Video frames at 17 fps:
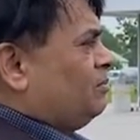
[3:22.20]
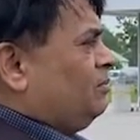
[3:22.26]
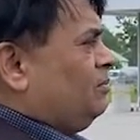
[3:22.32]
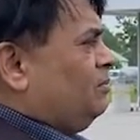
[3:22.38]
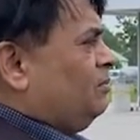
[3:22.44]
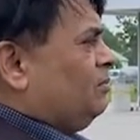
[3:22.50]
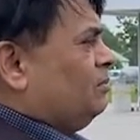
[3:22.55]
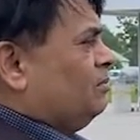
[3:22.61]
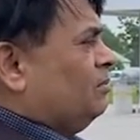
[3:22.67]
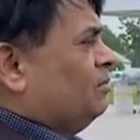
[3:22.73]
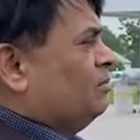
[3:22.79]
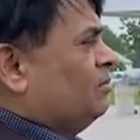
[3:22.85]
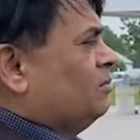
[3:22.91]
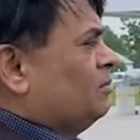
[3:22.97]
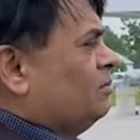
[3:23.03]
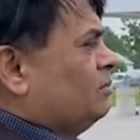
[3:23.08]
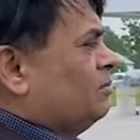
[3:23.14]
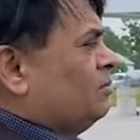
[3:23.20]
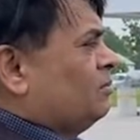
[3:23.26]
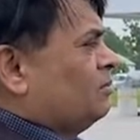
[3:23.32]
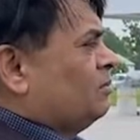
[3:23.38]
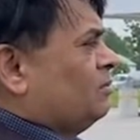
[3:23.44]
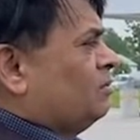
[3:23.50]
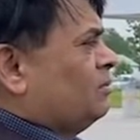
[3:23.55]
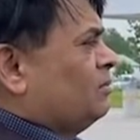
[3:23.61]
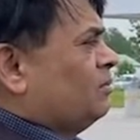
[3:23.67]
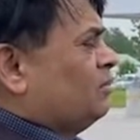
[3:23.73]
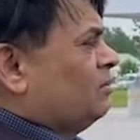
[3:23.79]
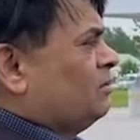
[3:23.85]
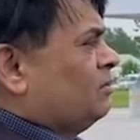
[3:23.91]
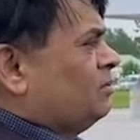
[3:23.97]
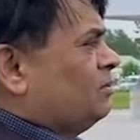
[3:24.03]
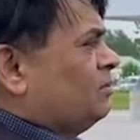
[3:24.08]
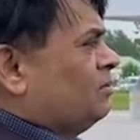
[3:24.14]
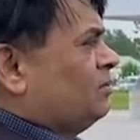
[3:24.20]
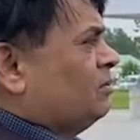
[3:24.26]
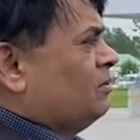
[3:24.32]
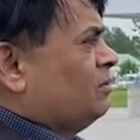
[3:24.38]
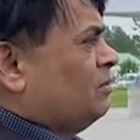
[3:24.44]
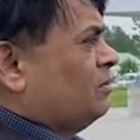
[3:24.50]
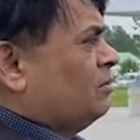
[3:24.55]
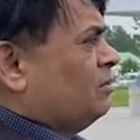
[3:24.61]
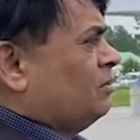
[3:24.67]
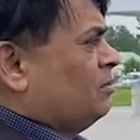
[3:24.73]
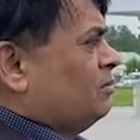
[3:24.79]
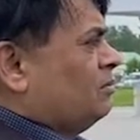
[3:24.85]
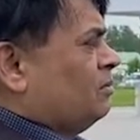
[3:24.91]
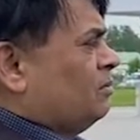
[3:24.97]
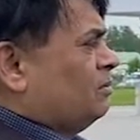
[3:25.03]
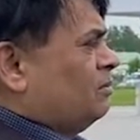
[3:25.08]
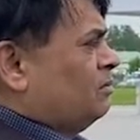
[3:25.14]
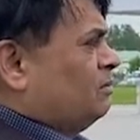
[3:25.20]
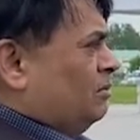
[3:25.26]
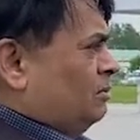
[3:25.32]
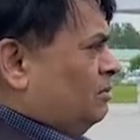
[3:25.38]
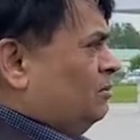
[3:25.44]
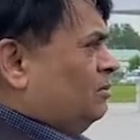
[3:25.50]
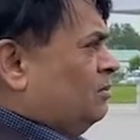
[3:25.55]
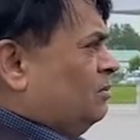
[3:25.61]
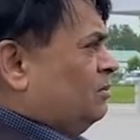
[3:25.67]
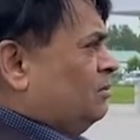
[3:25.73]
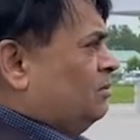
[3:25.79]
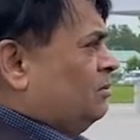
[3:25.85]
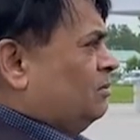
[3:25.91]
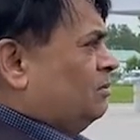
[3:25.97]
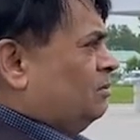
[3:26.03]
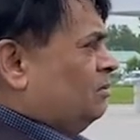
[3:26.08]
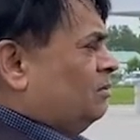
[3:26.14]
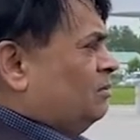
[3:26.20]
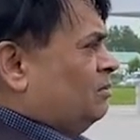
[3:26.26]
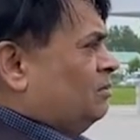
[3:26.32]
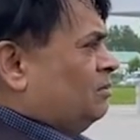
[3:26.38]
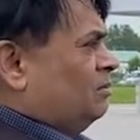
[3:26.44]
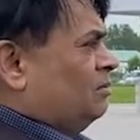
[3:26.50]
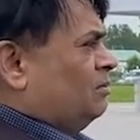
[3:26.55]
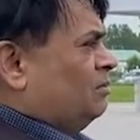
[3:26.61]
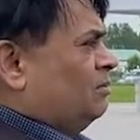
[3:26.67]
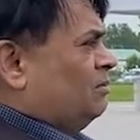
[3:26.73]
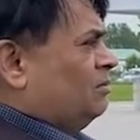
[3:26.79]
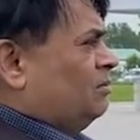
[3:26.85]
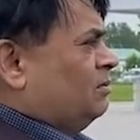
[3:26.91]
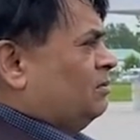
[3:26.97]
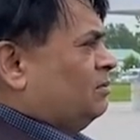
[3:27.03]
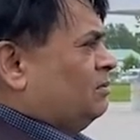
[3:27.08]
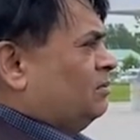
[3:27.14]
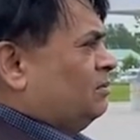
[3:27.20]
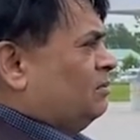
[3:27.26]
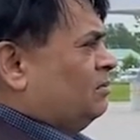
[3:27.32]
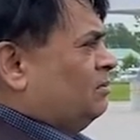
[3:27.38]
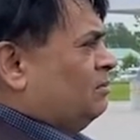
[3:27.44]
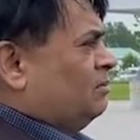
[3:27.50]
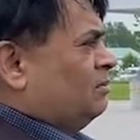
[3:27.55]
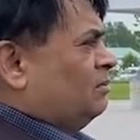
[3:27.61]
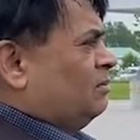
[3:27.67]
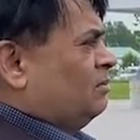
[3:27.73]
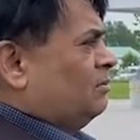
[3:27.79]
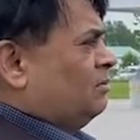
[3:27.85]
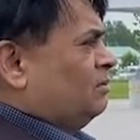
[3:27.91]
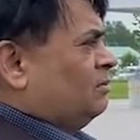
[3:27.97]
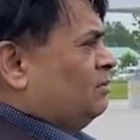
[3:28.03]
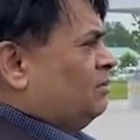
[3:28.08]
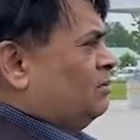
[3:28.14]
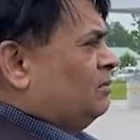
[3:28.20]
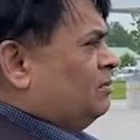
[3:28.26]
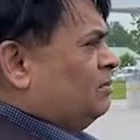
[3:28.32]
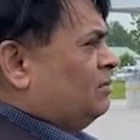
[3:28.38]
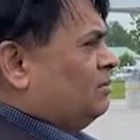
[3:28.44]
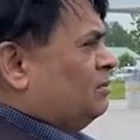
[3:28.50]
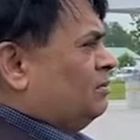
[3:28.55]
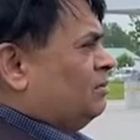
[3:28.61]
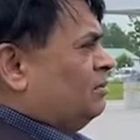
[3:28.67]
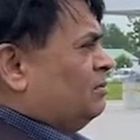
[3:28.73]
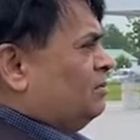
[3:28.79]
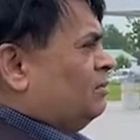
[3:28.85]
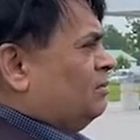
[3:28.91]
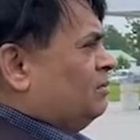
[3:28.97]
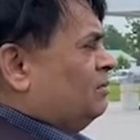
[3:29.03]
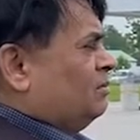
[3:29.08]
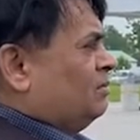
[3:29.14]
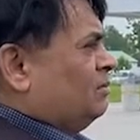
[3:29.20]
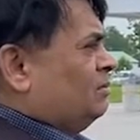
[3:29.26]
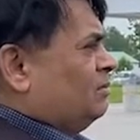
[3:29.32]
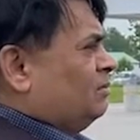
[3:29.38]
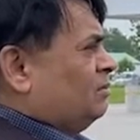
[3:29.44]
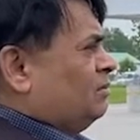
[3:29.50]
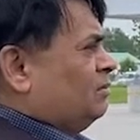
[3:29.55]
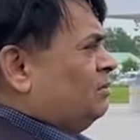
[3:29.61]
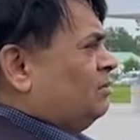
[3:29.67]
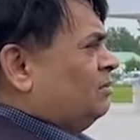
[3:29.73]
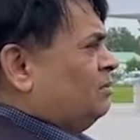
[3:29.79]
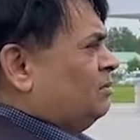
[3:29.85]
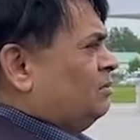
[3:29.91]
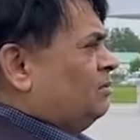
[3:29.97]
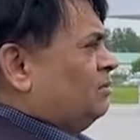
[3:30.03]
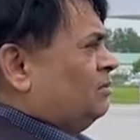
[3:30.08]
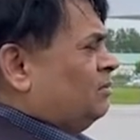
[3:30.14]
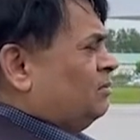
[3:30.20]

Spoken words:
(not speaking)